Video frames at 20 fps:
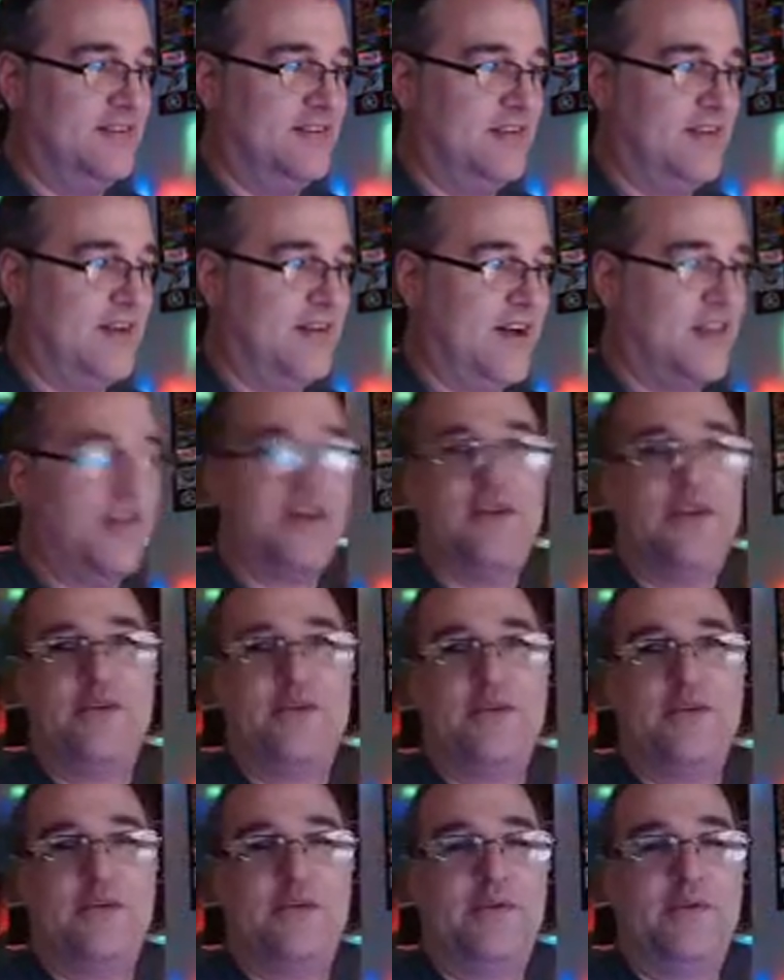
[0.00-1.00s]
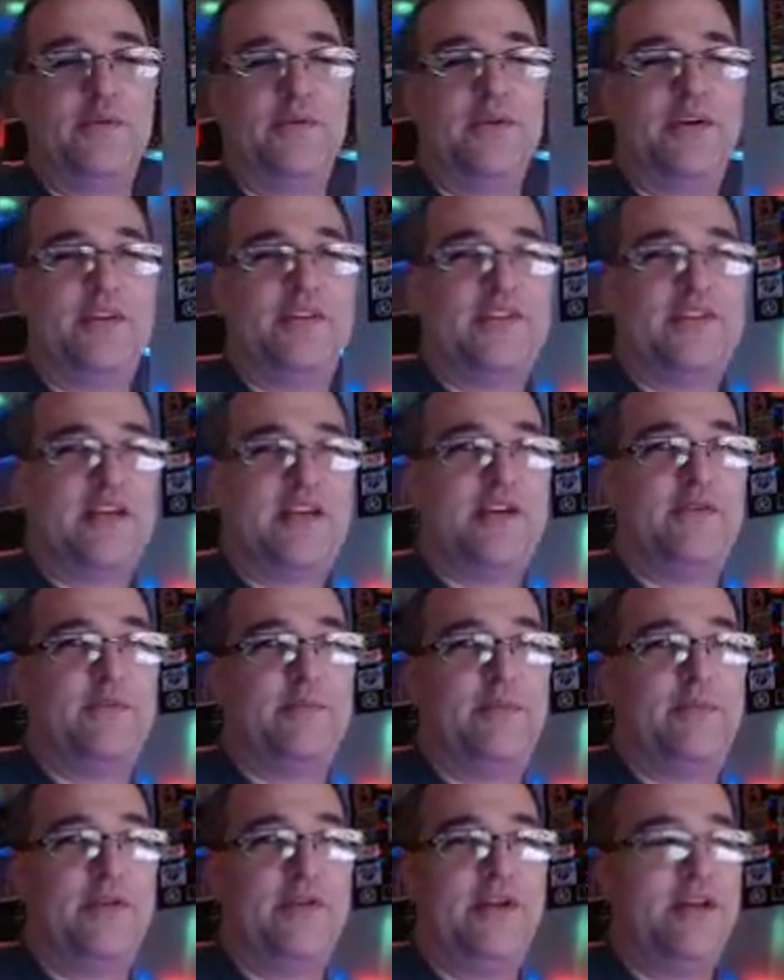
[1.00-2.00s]
I thought were you going to say you were
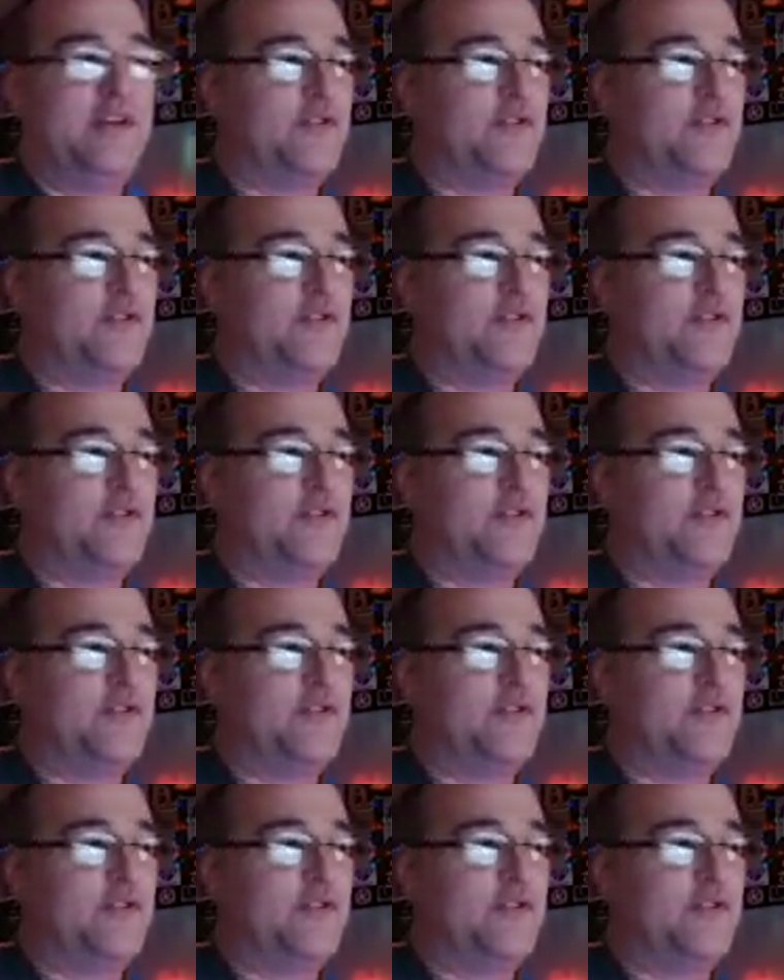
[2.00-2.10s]
playing it